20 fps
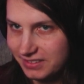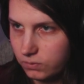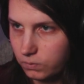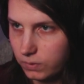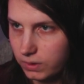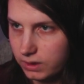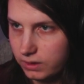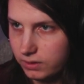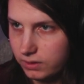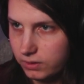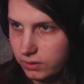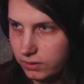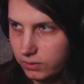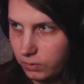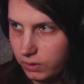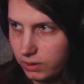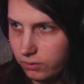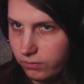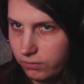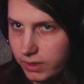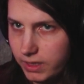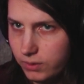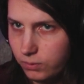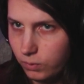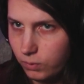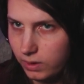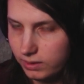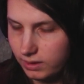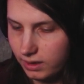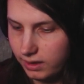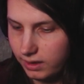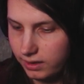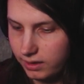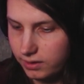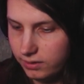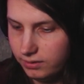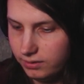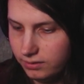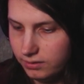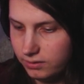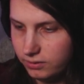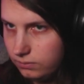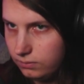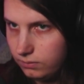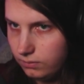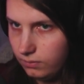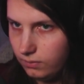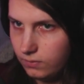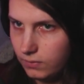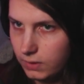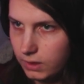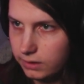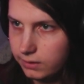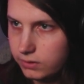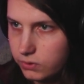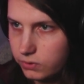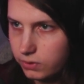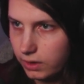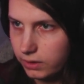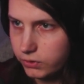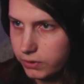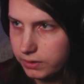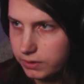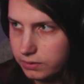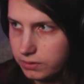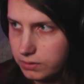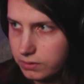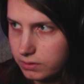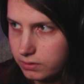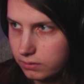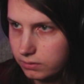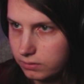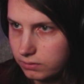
We're gonna read one line. Instructions.